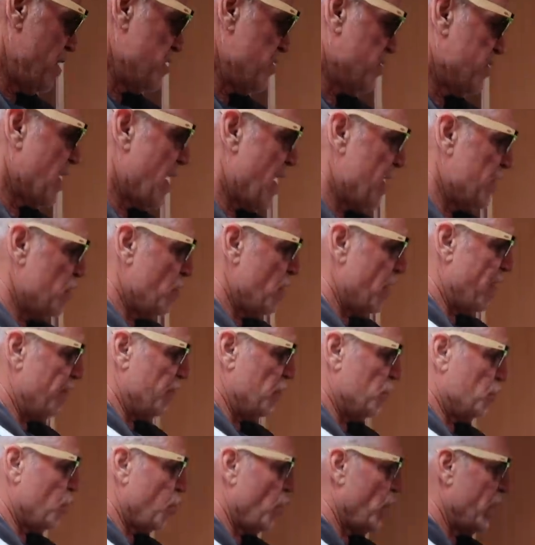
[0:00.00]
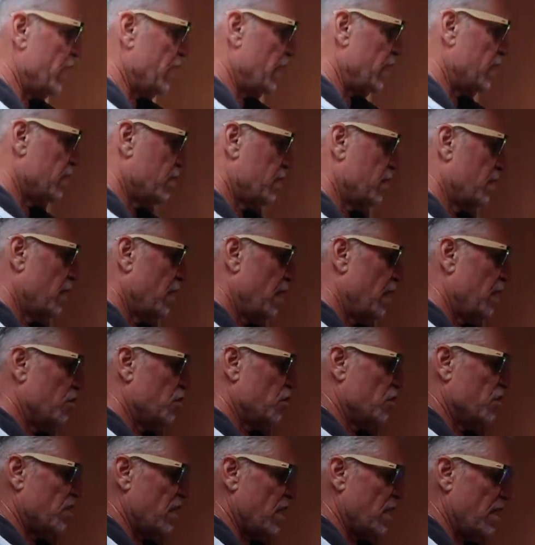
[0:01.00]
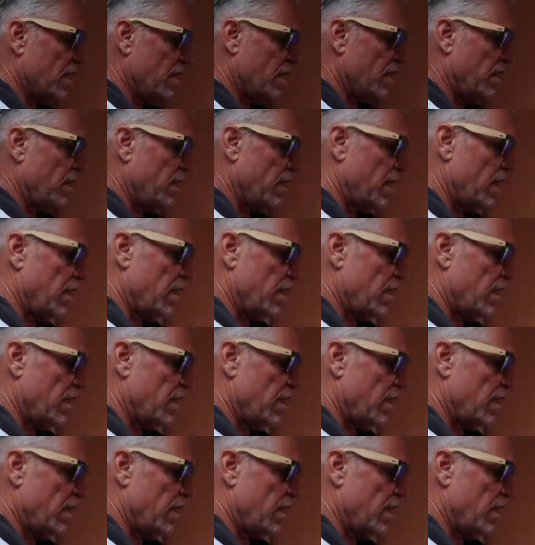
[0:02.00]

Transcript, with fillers: this side, you have a toilet and sink.